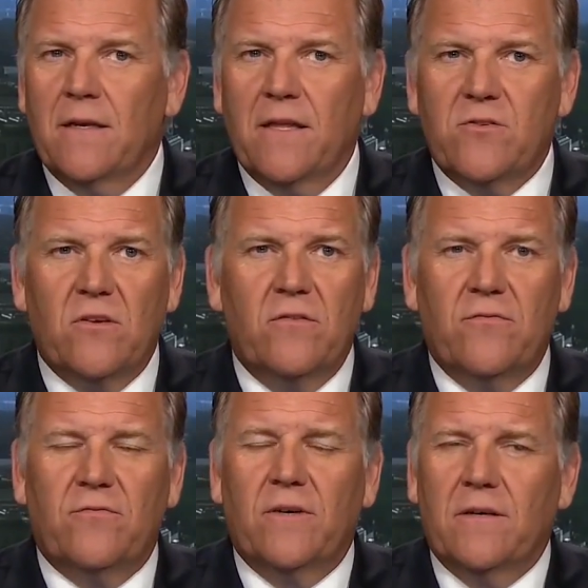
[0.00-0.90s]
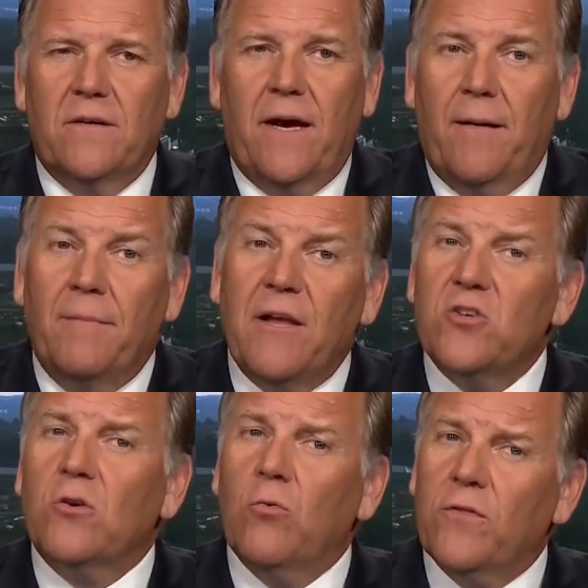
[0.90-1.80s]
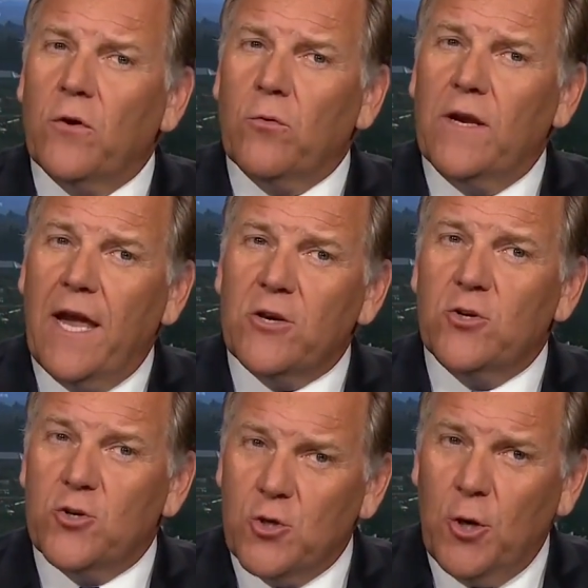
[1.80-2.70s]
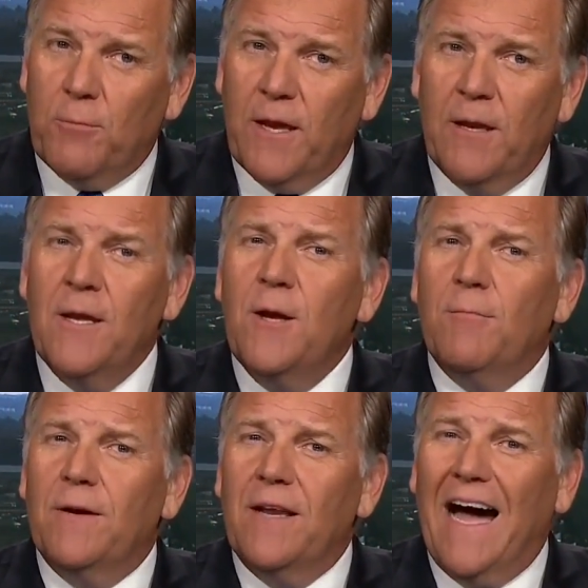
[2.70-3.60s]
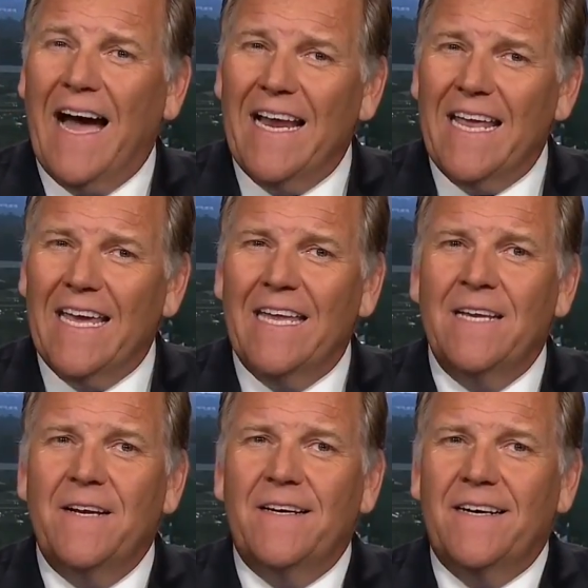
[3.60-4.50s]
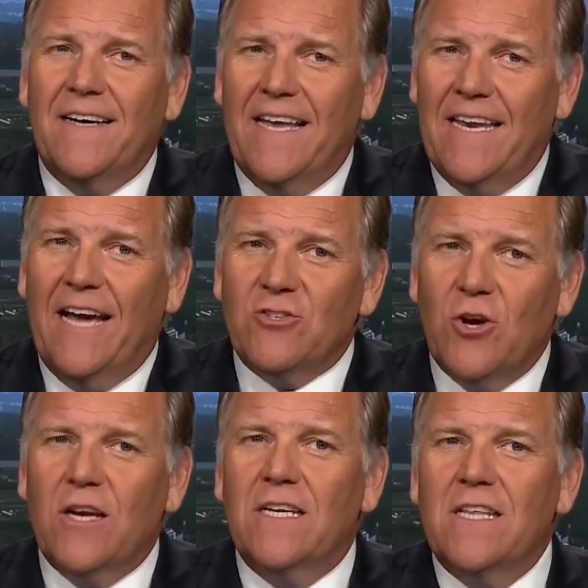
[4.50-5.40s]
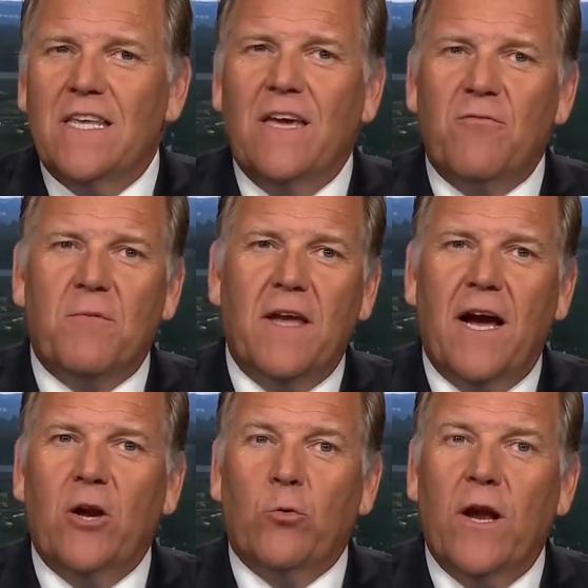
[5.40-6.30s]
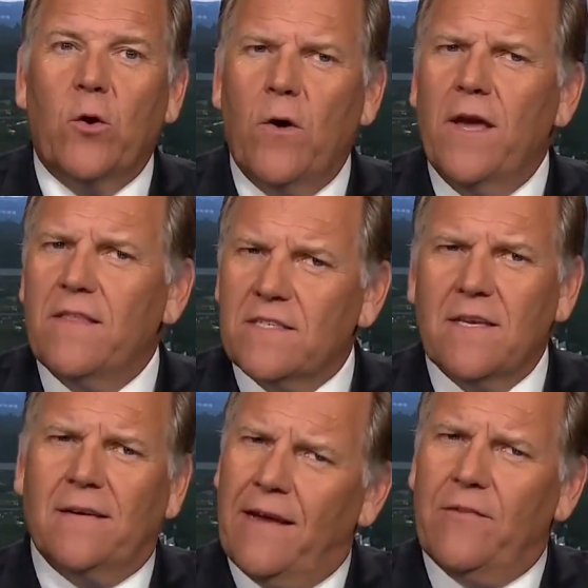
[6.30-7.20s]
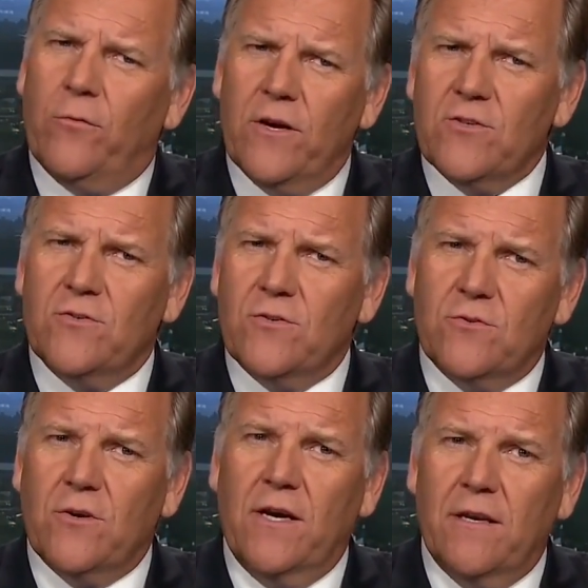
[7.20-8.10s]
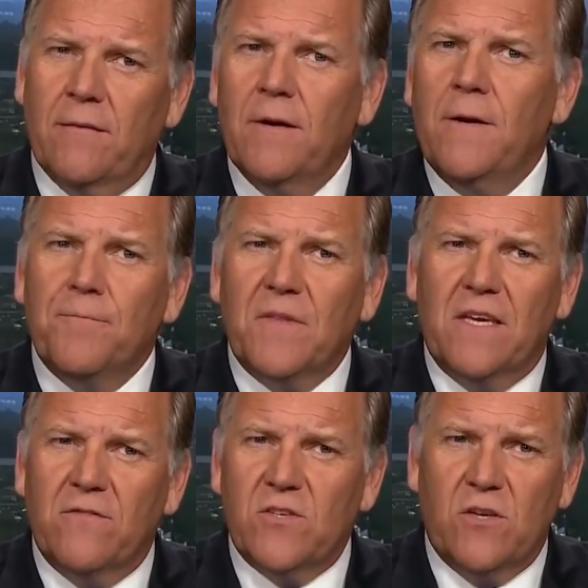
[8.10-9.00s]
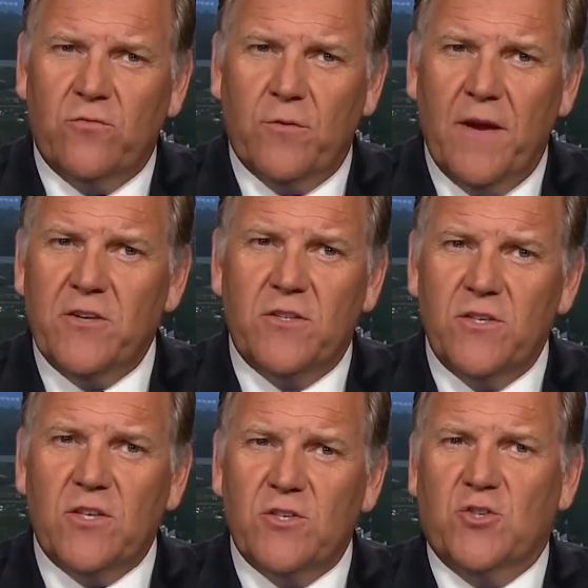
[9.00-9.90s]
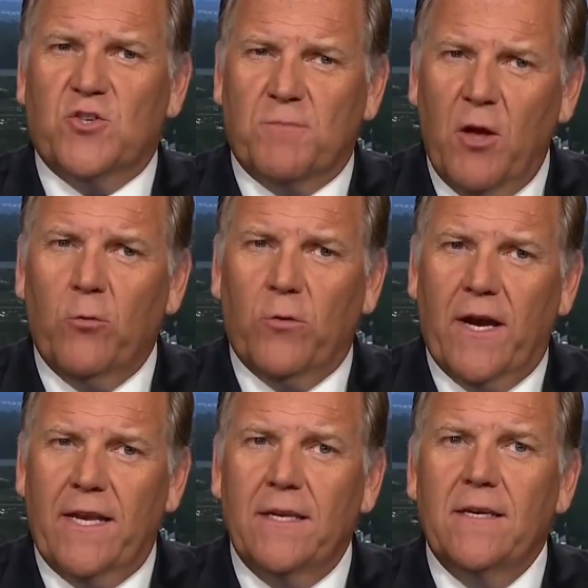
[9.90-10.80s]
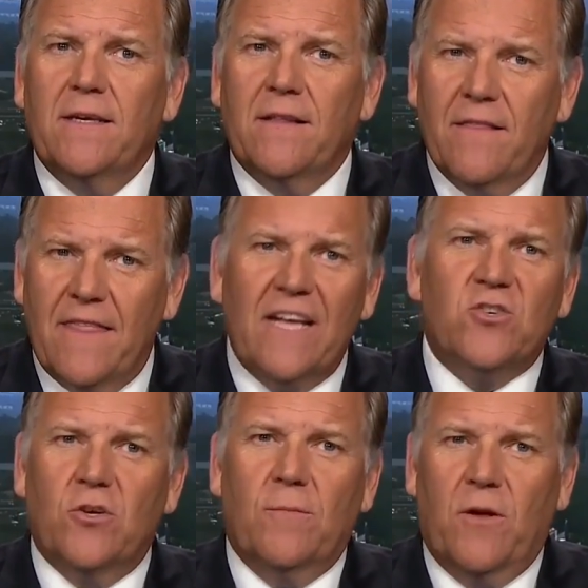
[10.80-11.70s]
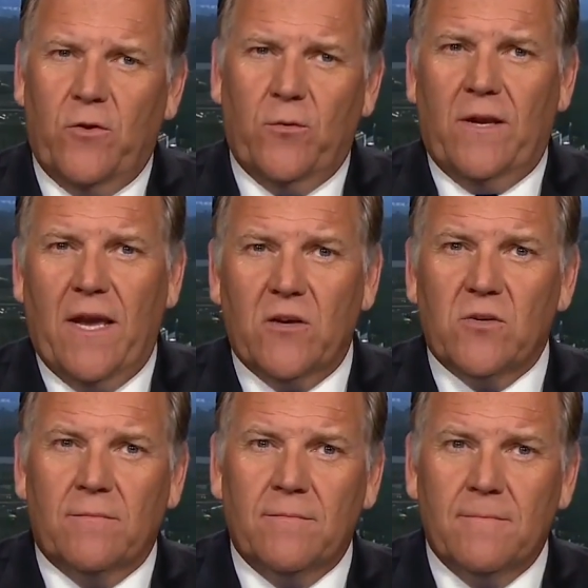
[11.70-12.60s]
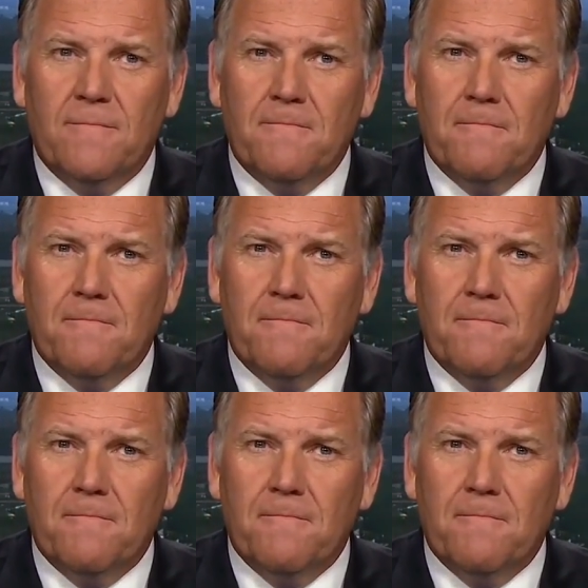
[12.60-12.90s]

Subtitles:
They should have, I'm not sure what their reaction should have been, but hiding it and not talking to the FBI right away, that saying, hey, the Russians are trying to give us information, this doesn't smell right, that should have been their reaction. And